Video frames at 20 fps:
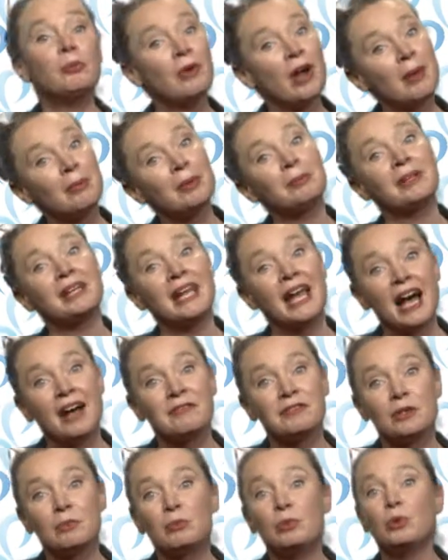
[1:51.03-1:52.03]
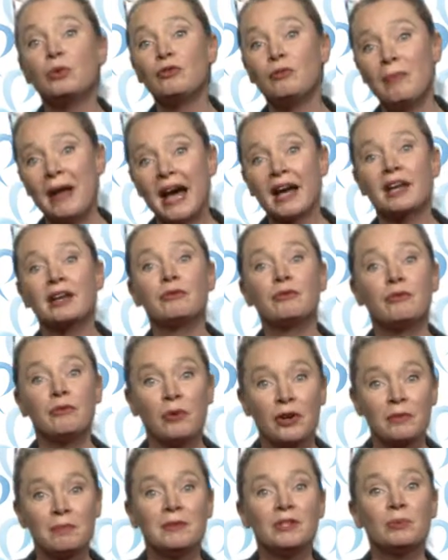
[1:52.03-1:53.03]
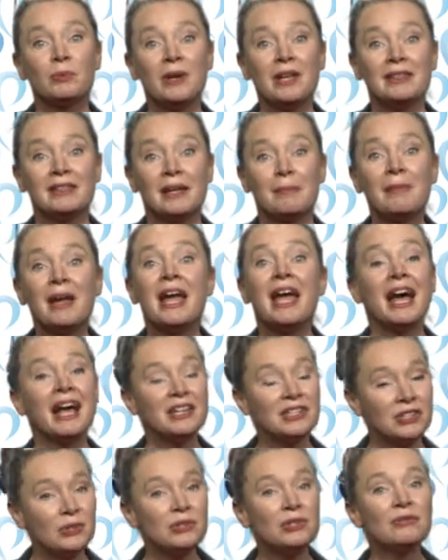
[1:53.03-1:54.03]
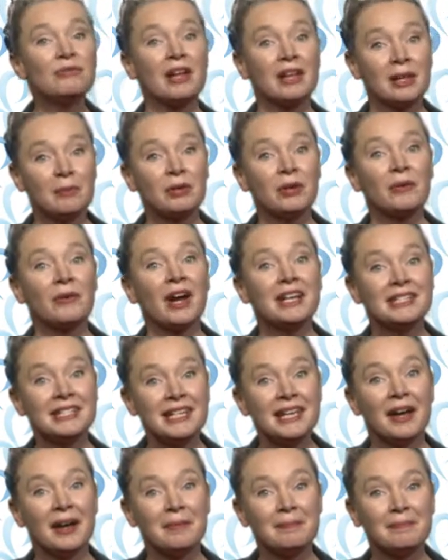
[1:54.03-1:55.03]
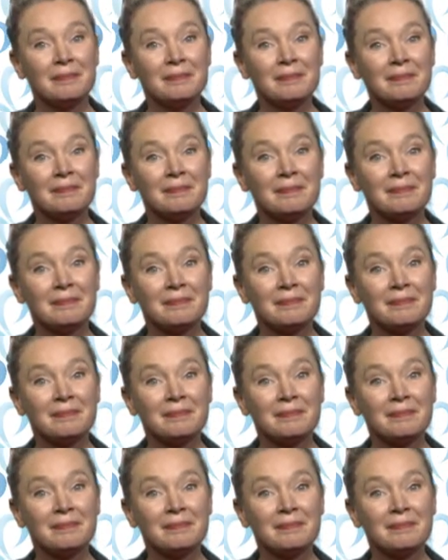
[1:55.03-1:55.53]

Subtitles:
You'll probably have to move back and forth between them as you develop your idea.